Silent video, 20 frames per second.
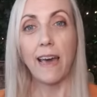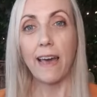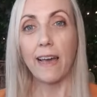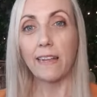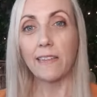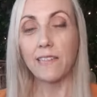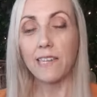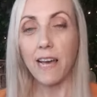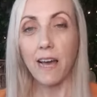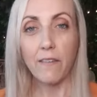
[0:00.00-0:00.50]

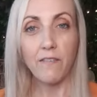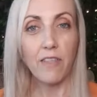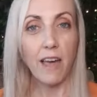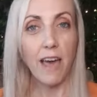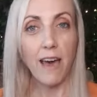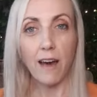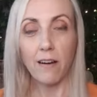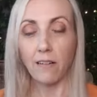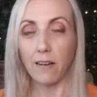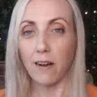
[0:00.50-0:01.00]
and to have
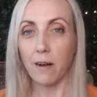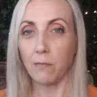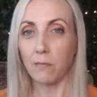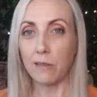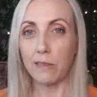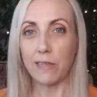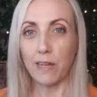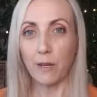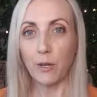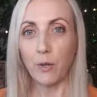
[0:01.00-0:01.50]
the
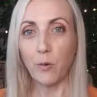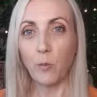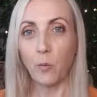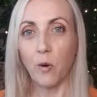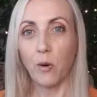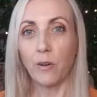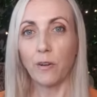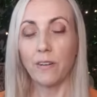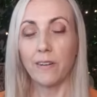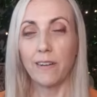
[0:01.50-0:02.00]
outcomes that you
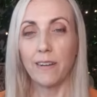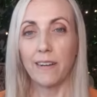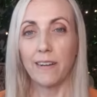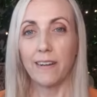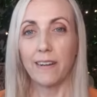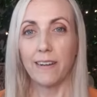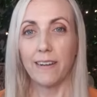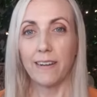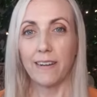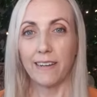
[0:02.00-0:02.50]
want.
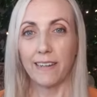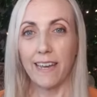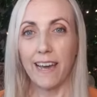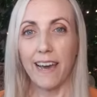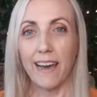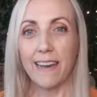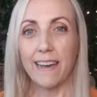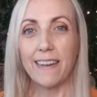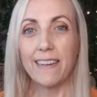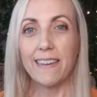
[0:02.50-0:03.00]

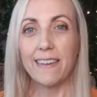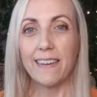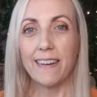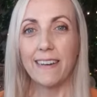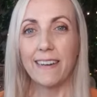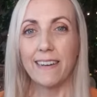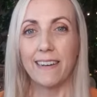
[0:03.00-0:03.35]
Okay?